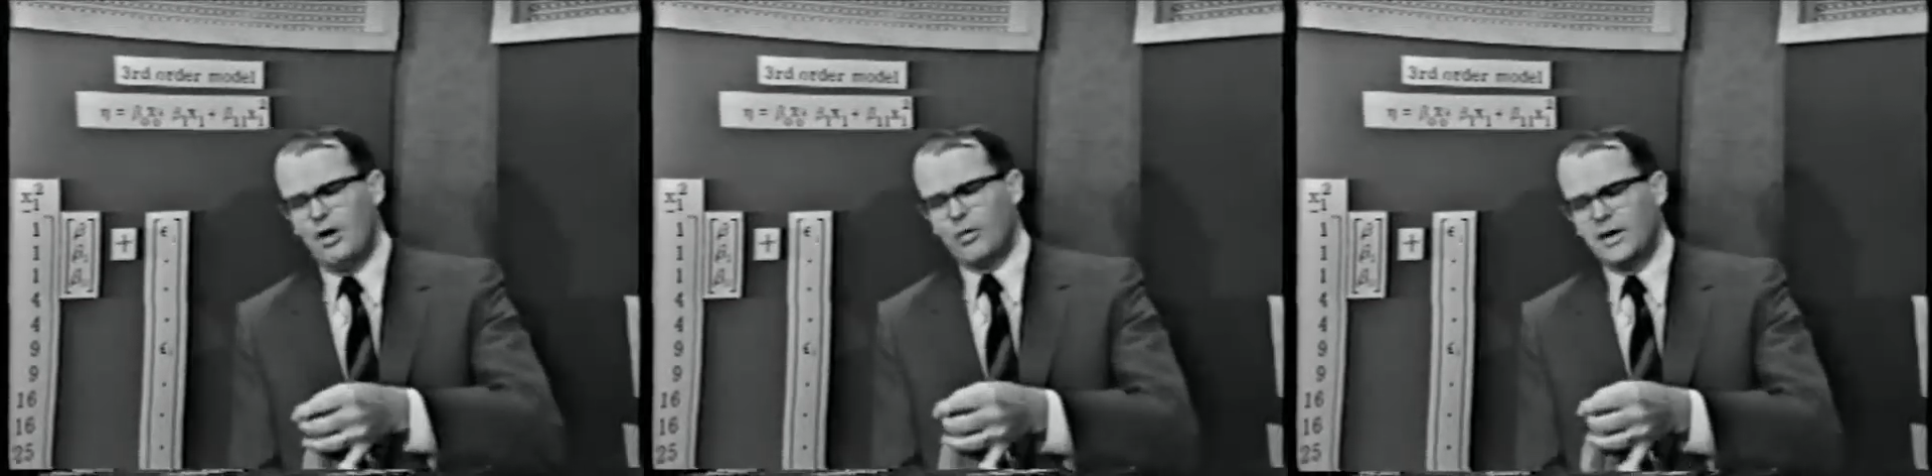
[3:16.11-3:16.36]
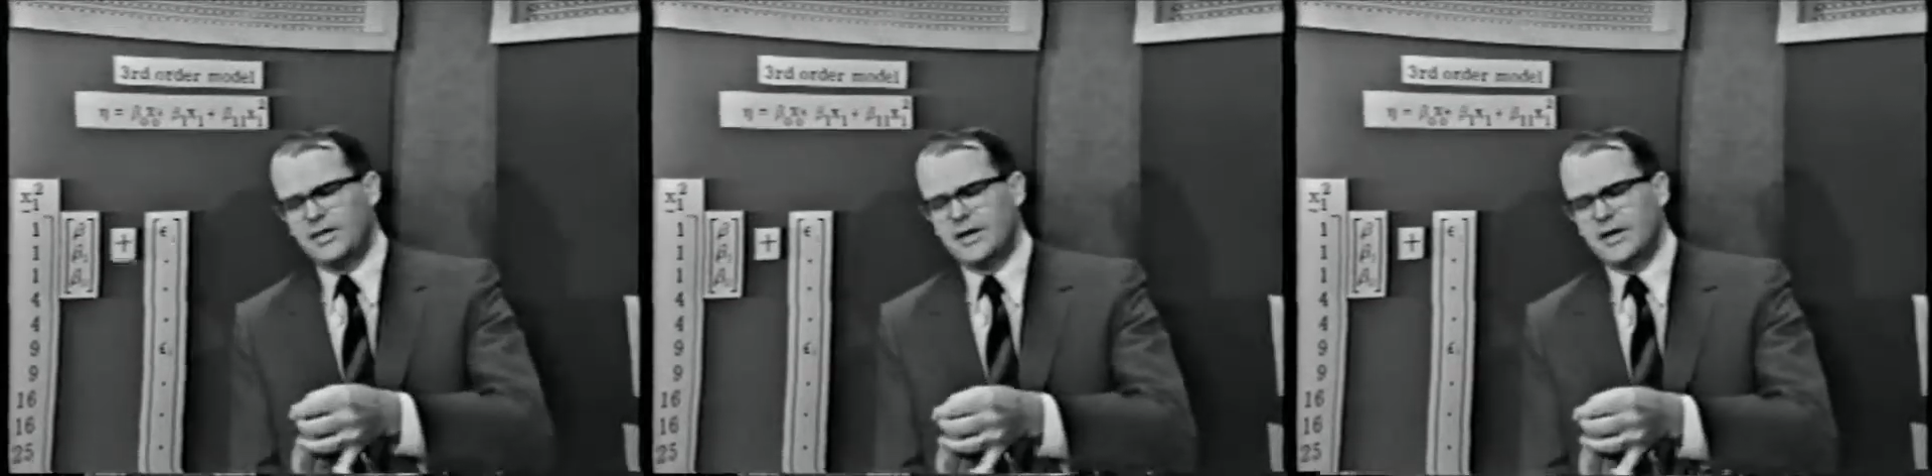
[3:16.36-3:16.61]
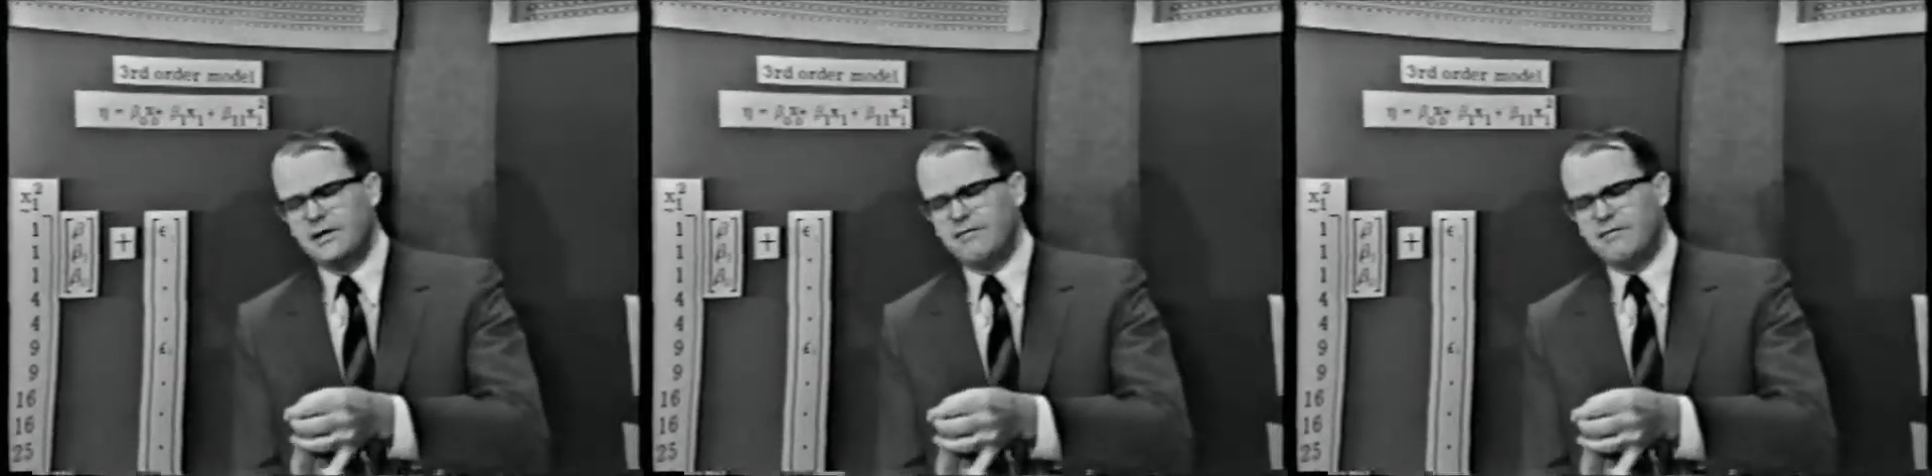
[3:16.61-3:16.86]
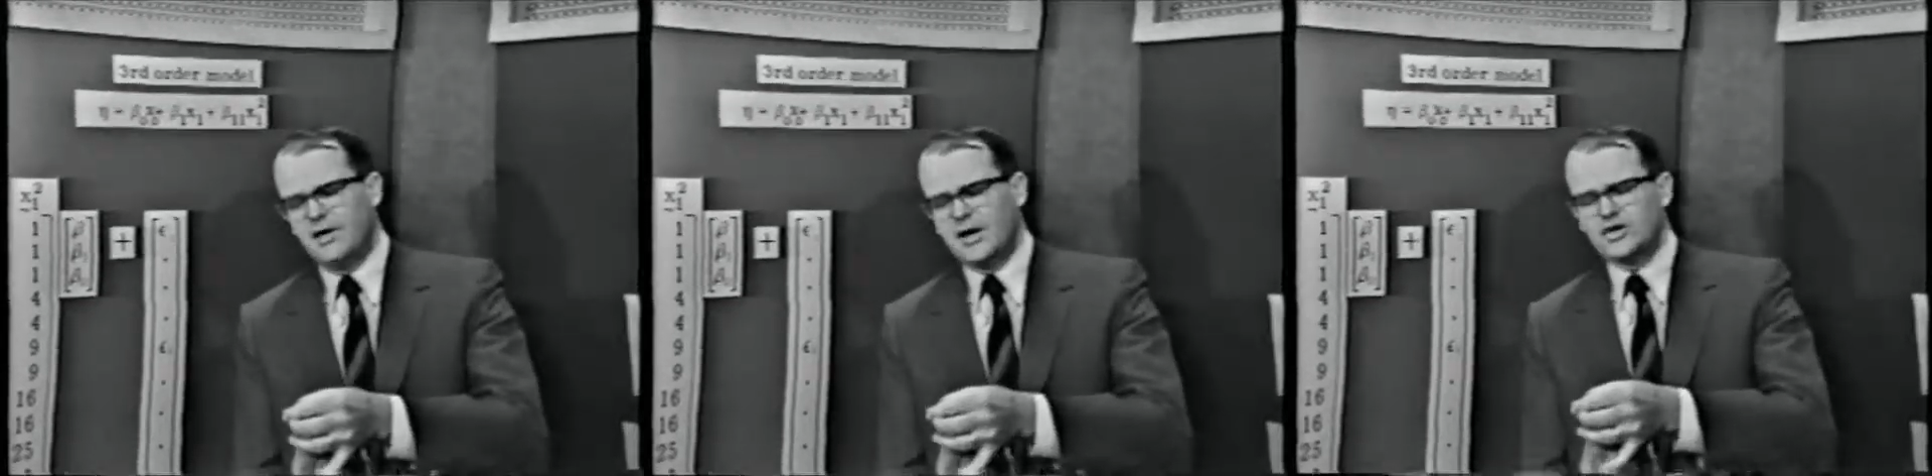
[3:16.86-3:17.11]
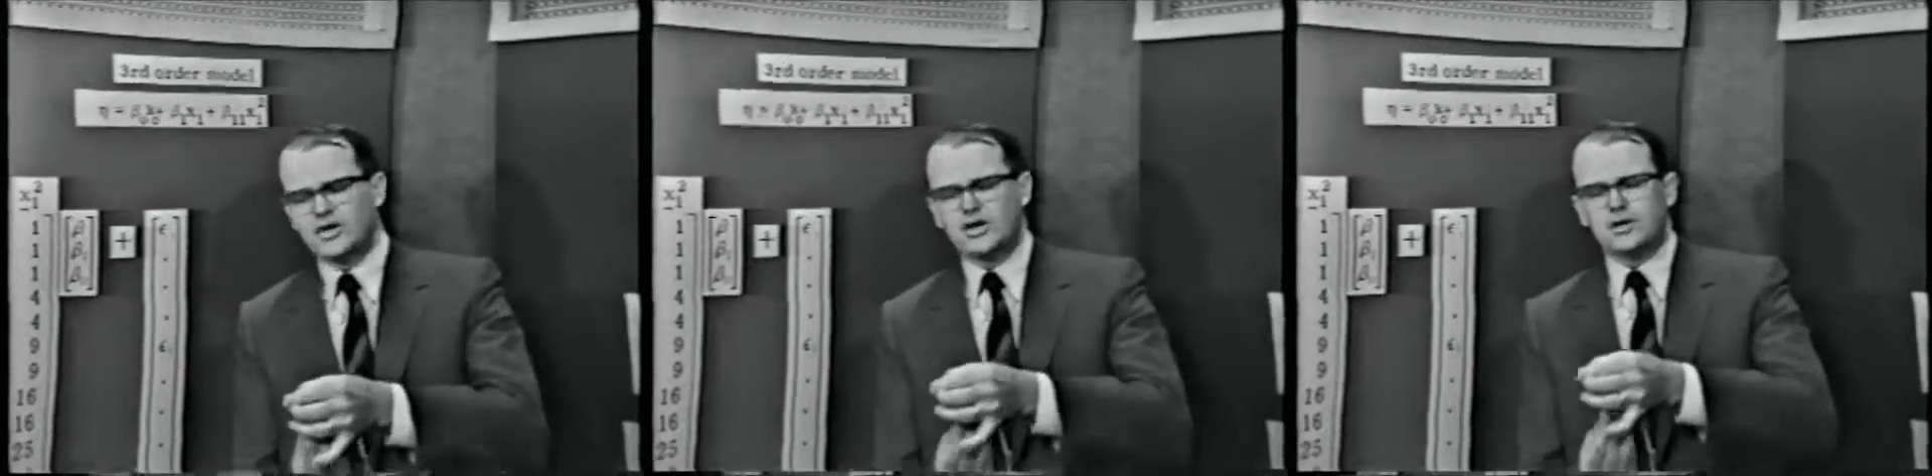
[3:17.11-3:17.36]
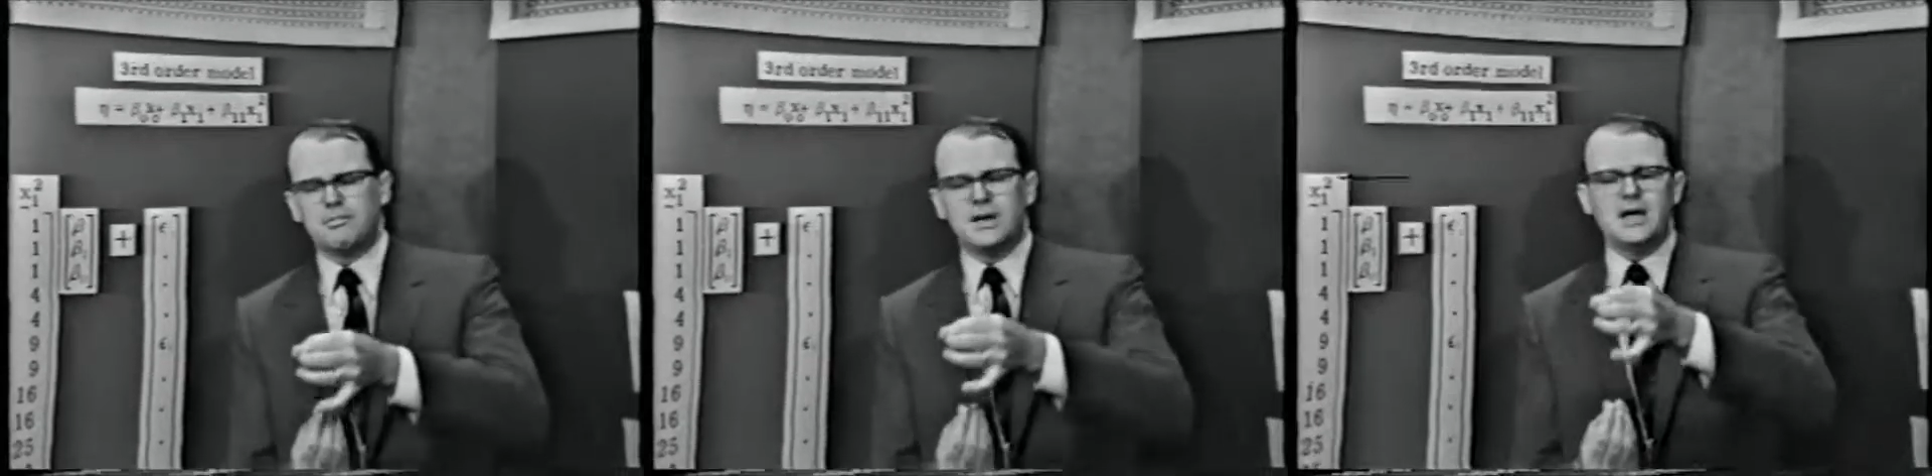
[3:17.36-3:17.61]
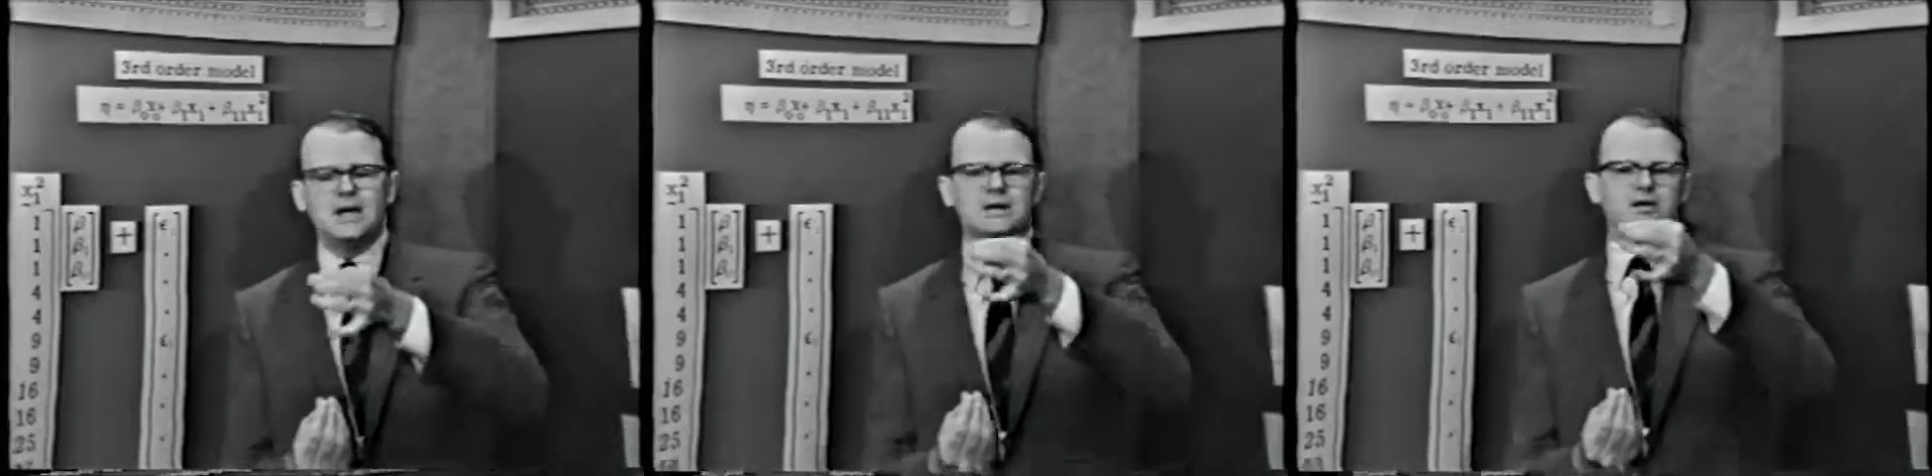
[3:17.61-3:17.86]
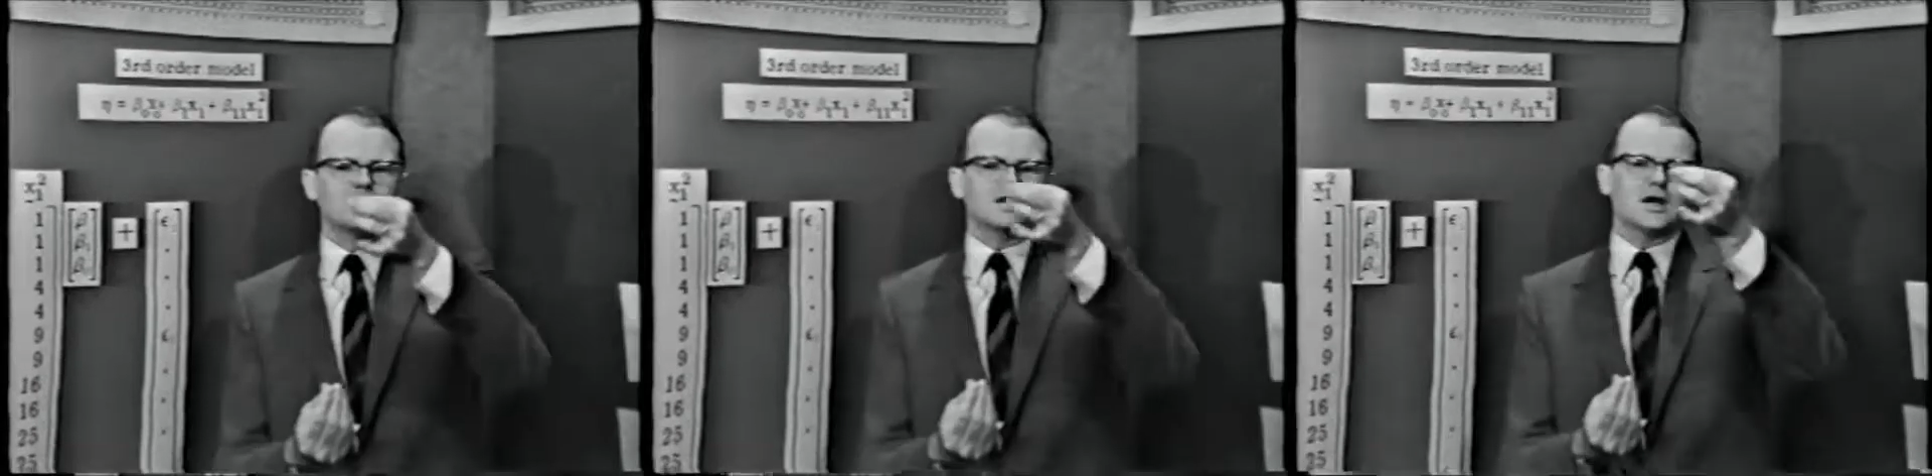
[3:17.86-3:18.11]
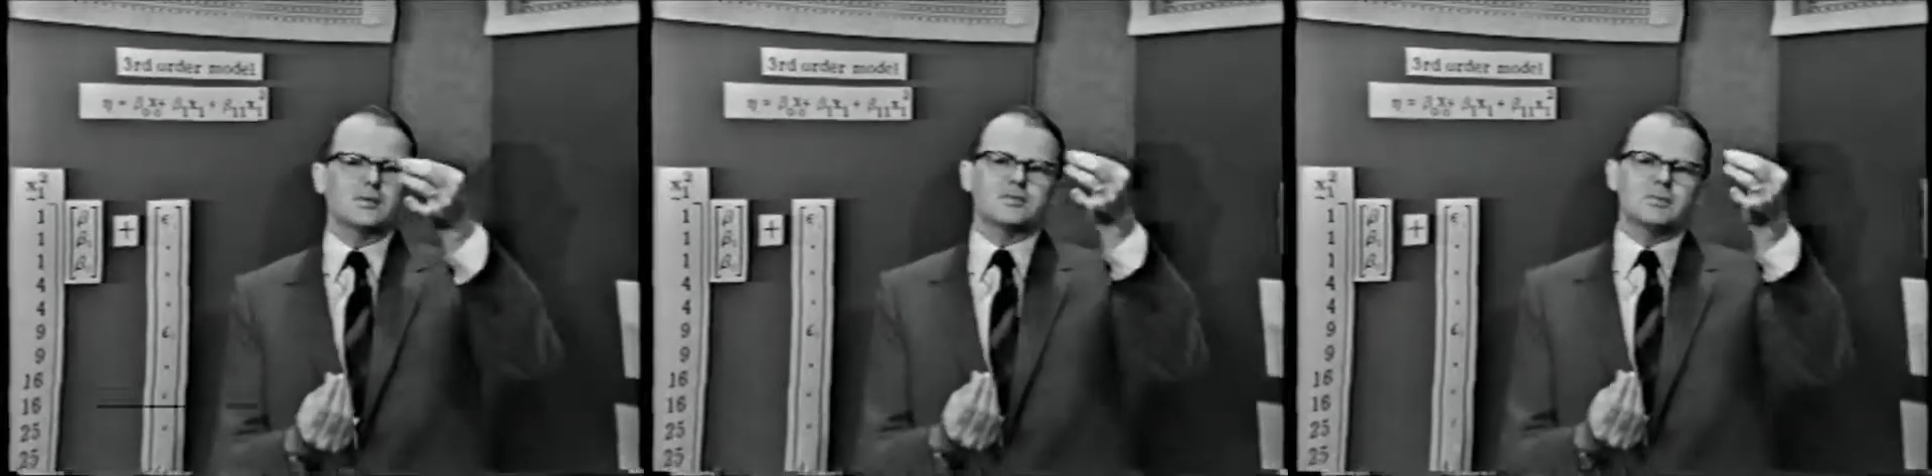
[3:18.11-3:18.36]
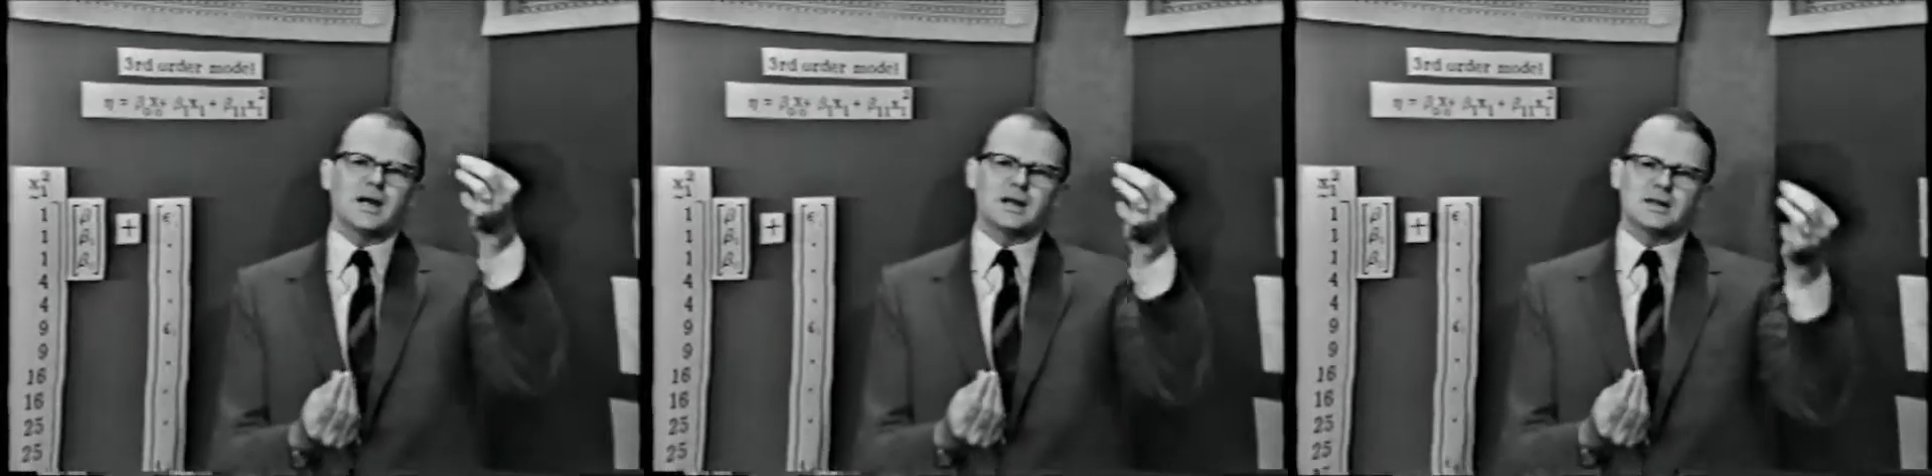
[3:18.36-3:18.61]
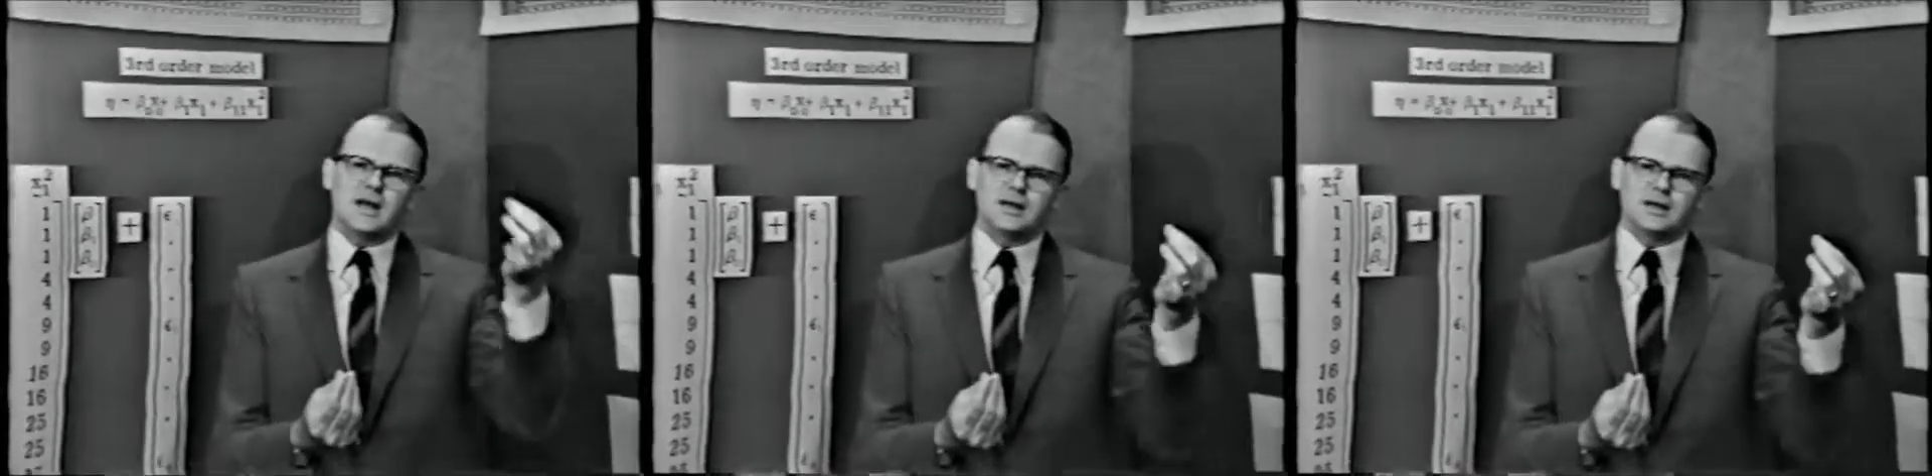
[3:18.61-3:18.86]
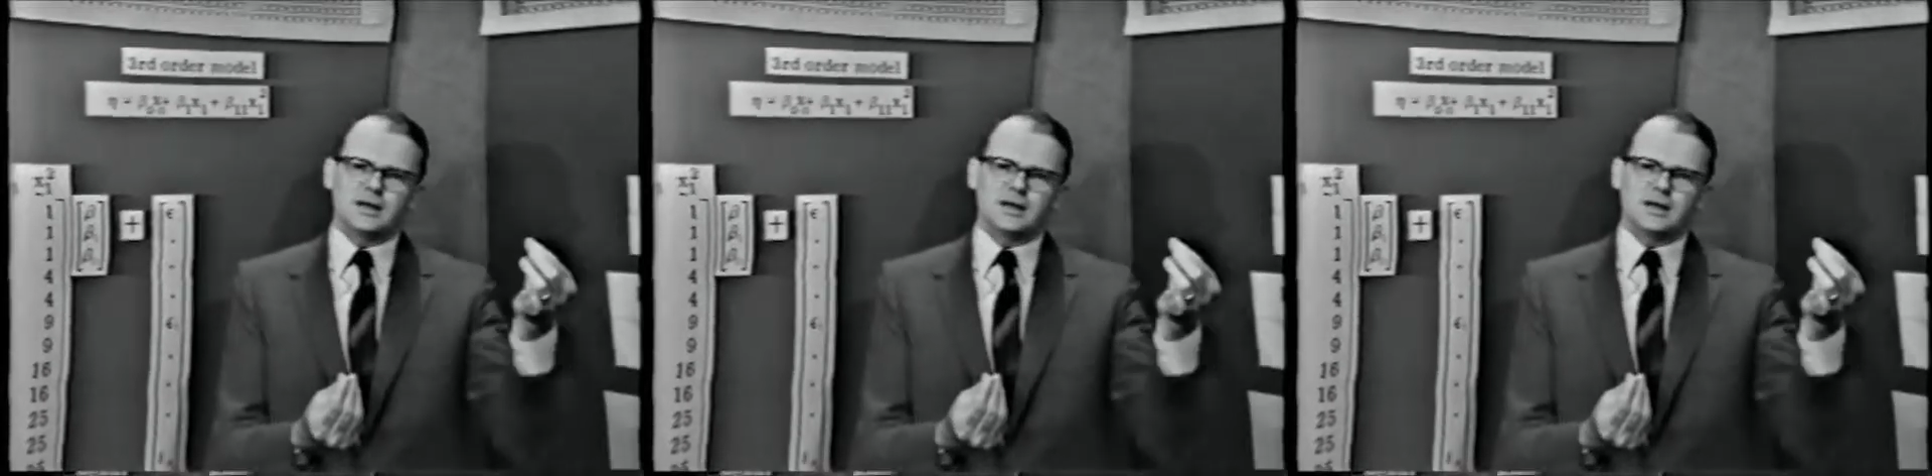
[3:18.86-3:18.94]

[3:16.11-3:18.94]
when the function peaks and comes back down